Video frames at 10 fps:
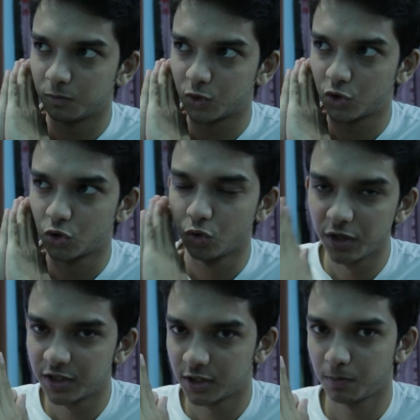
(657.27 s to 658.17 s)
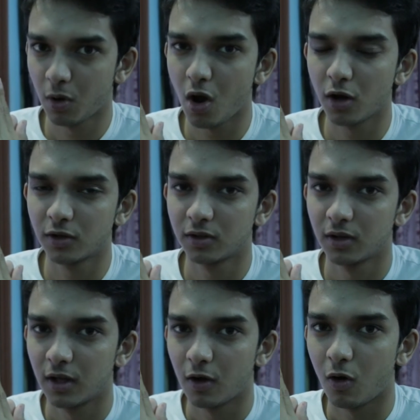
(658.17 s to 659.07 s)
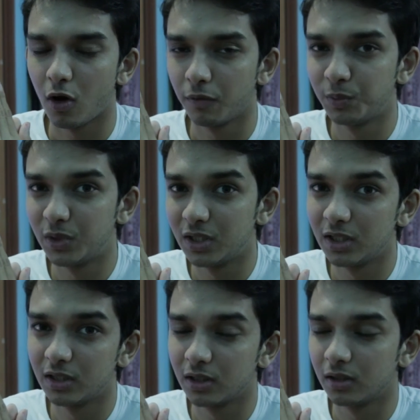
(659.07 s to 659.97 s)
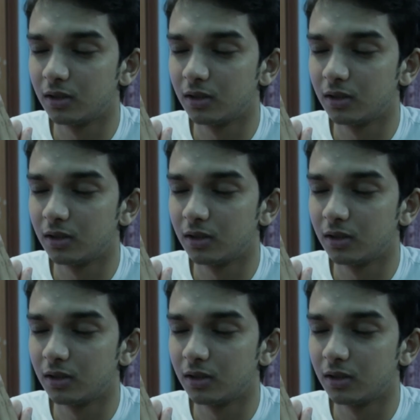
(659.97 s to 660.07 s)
sweet spot of the